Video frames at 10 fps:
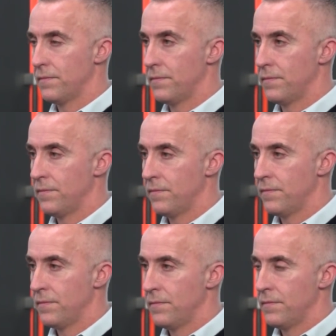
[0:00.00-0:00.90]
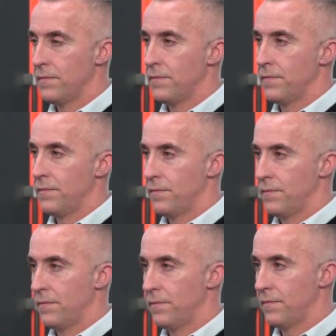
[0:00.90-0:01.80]

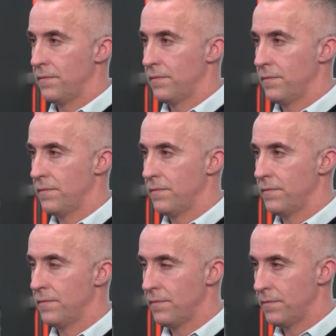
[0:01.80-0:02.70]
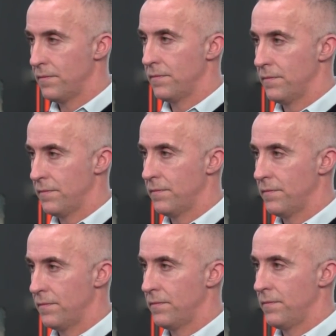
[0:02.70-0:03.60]

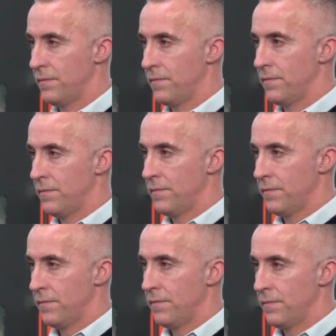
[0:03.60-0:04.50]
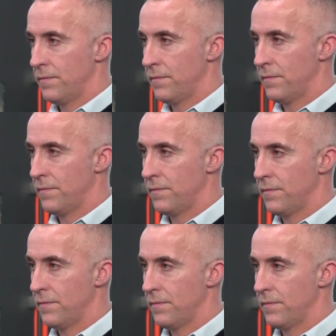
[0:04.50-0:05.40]

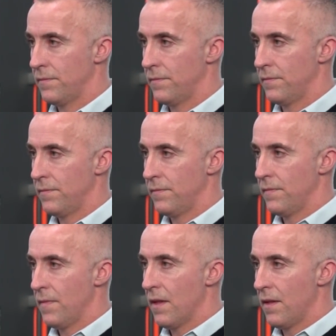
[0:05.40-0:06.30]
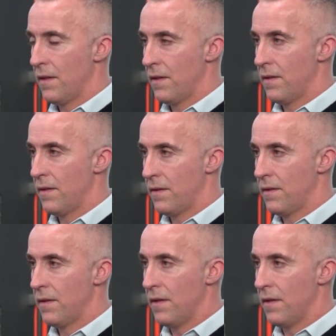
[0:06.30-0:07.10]
This person isn't speaking.